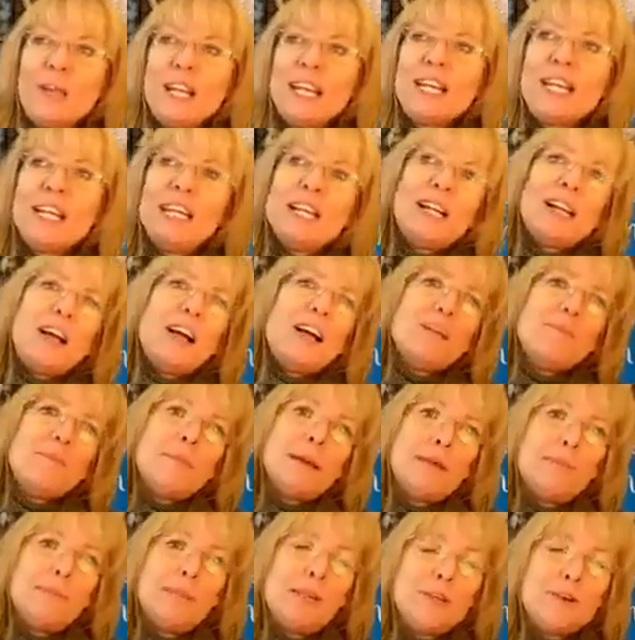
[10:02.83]
pinning it on
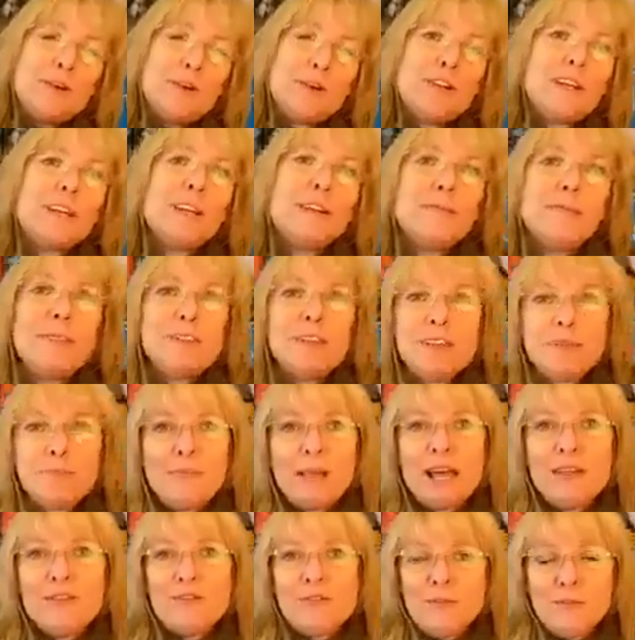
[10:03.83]
my mirror in the
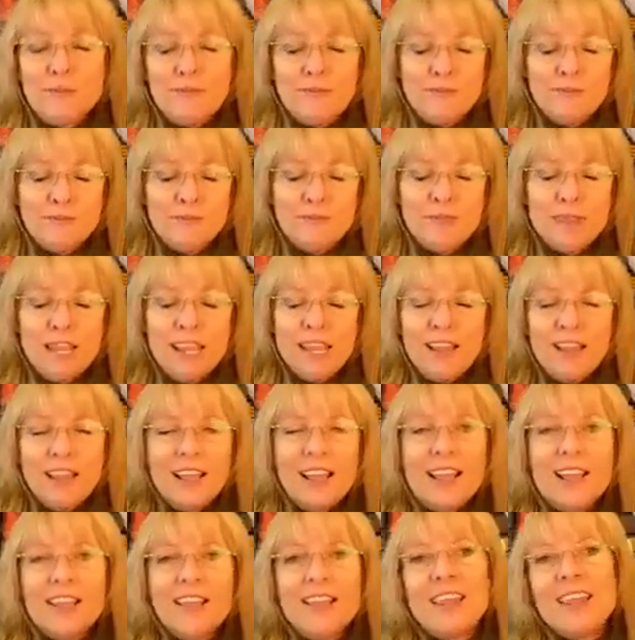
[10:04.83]
bathroom.
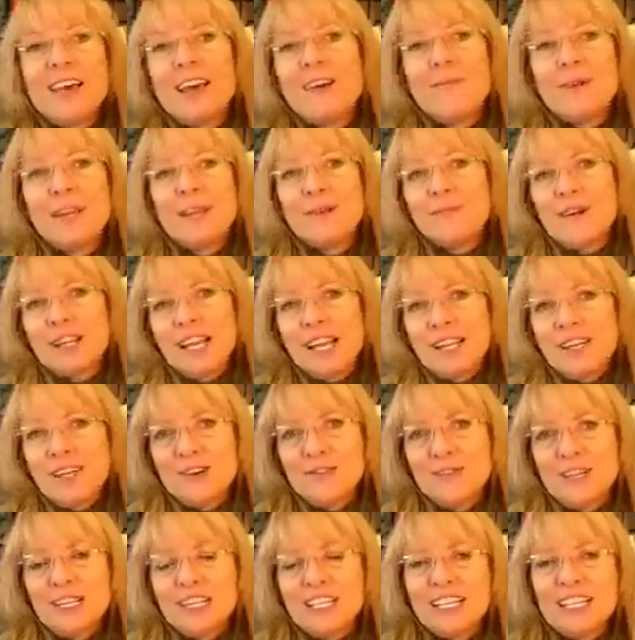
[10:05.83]
And that way when I
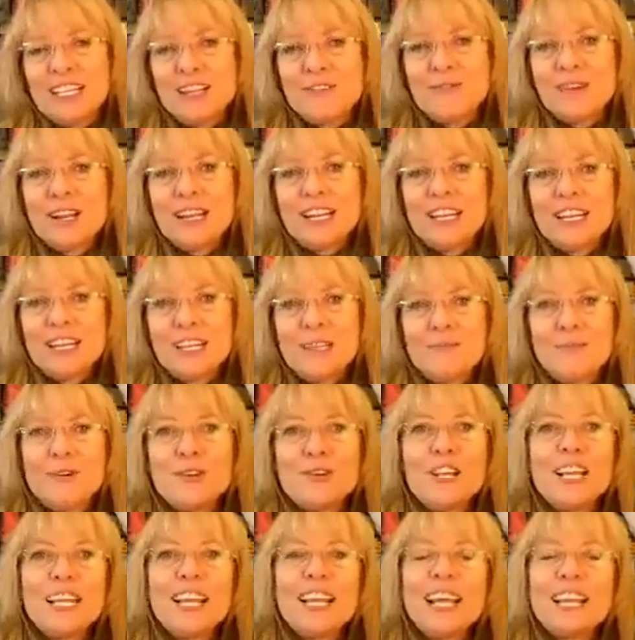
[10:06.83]
go in to get ready in the
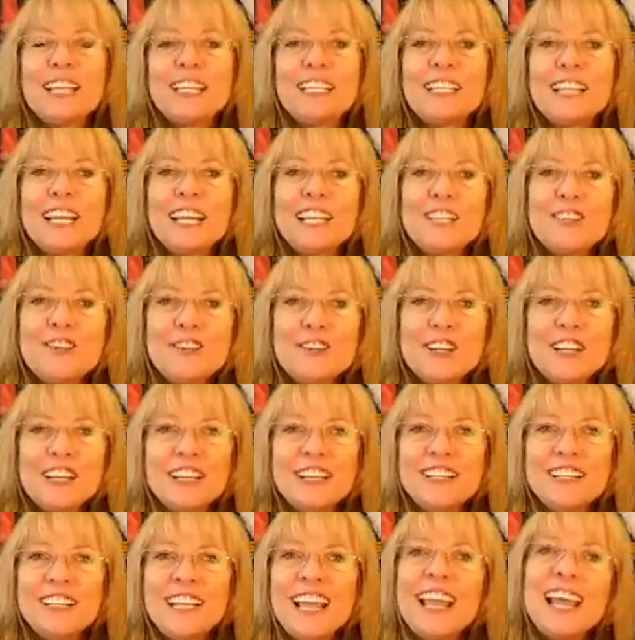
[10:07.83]
morning, I can take a look at
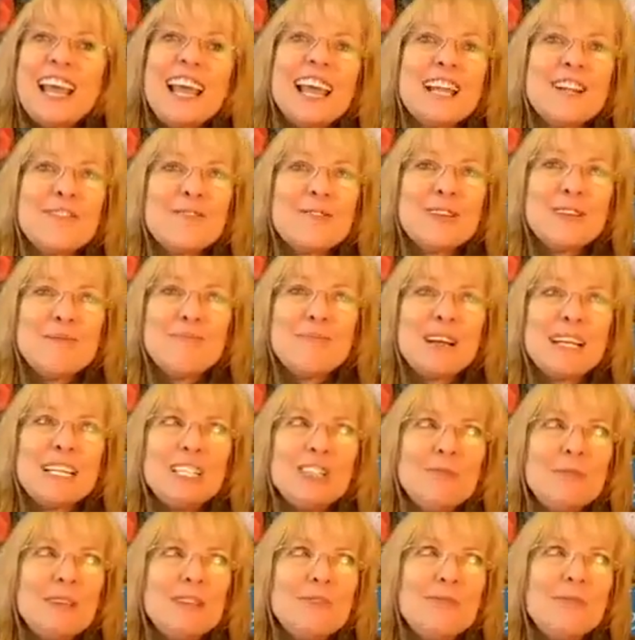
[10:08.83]
it. And it
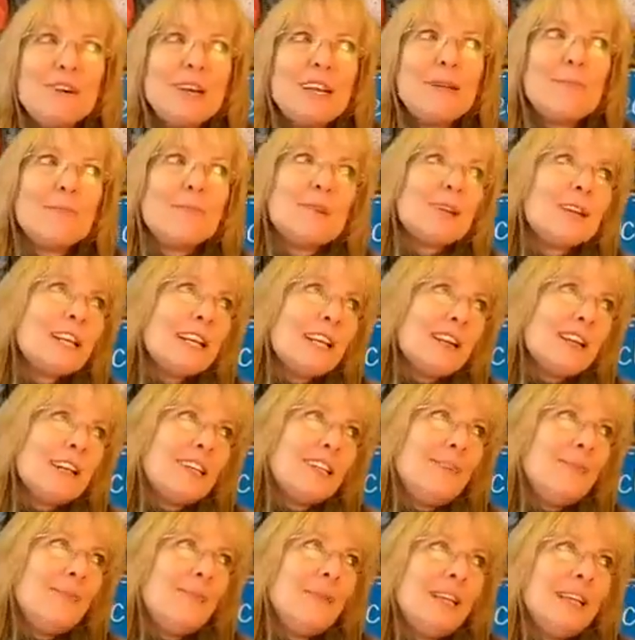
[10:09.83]
reminds me of what I'm working
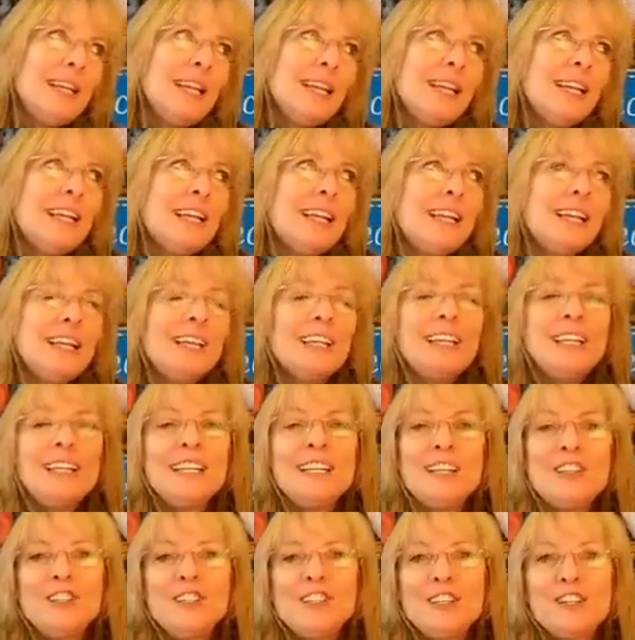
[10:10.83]
on. And
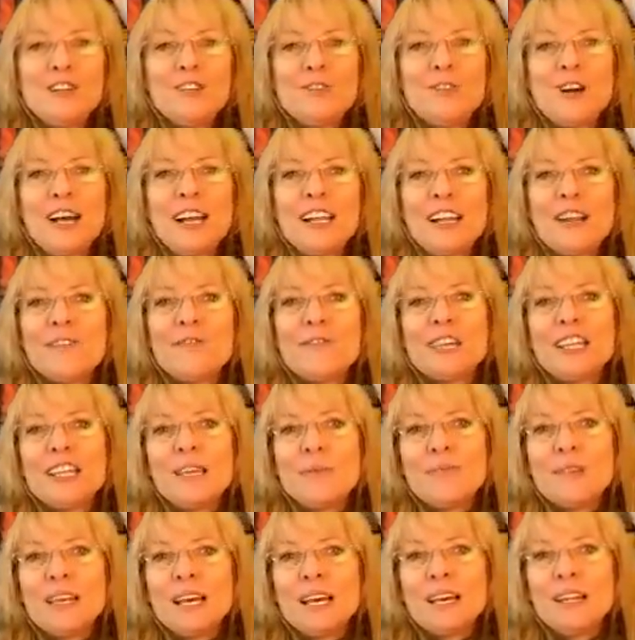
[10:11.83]
so I never
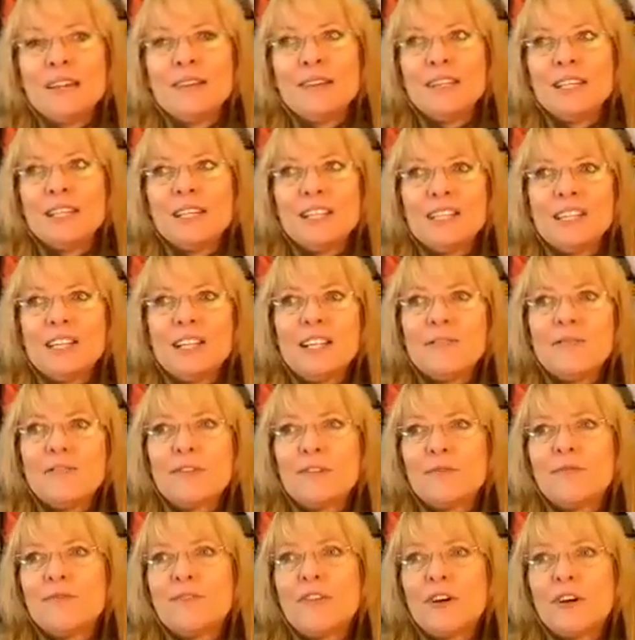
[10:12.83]
keep that, it's
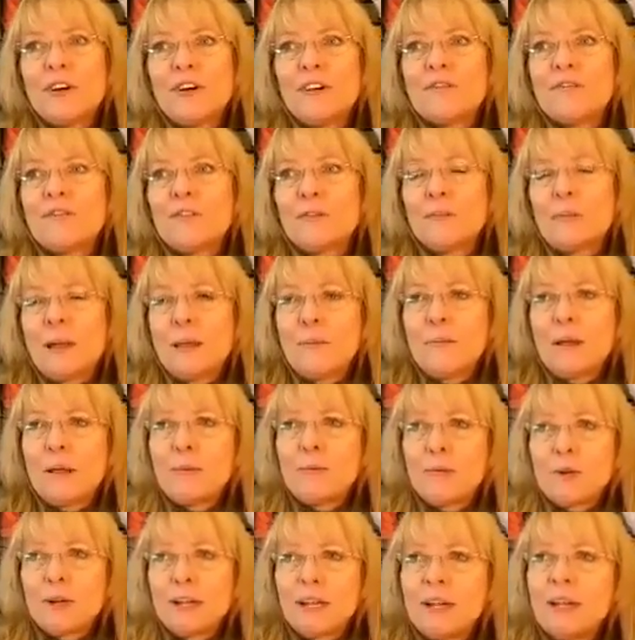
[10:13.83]
never far from my
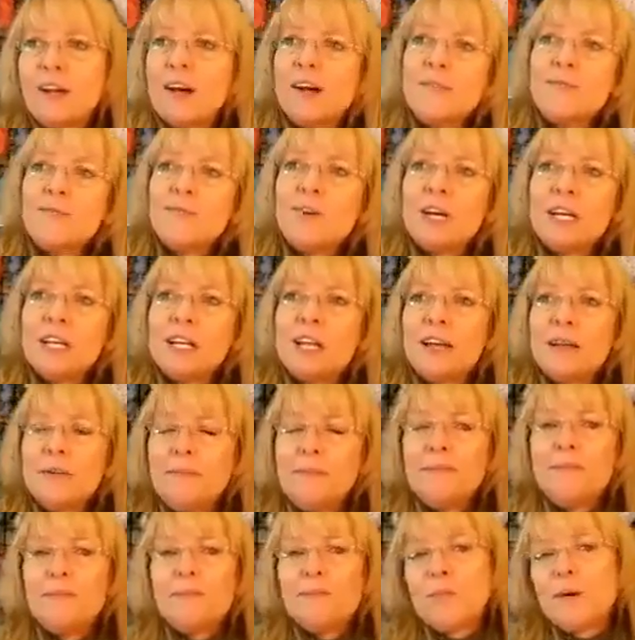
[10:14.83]
memory of what
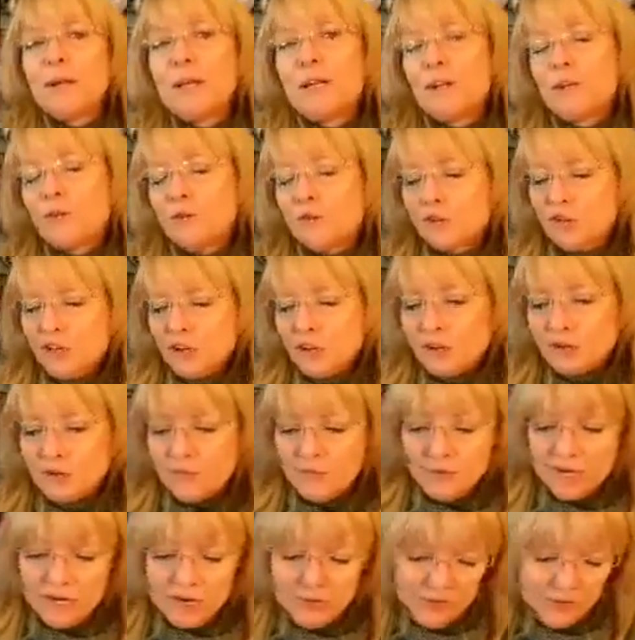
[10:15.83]
my goals are
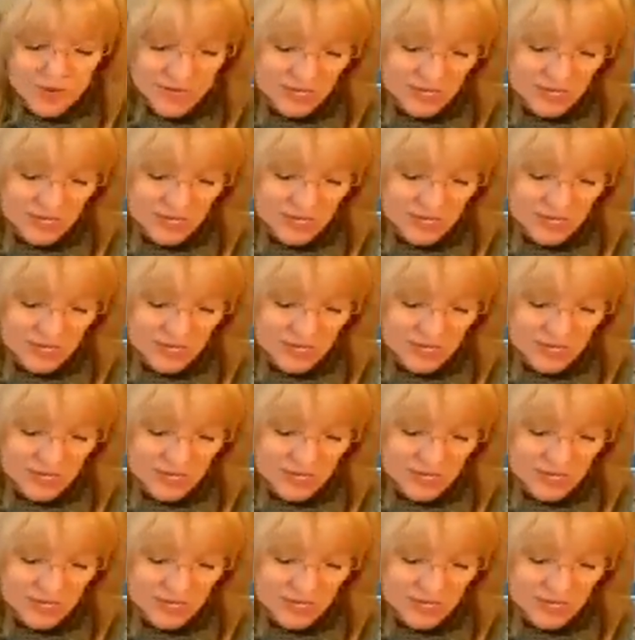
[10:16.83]
and what I'm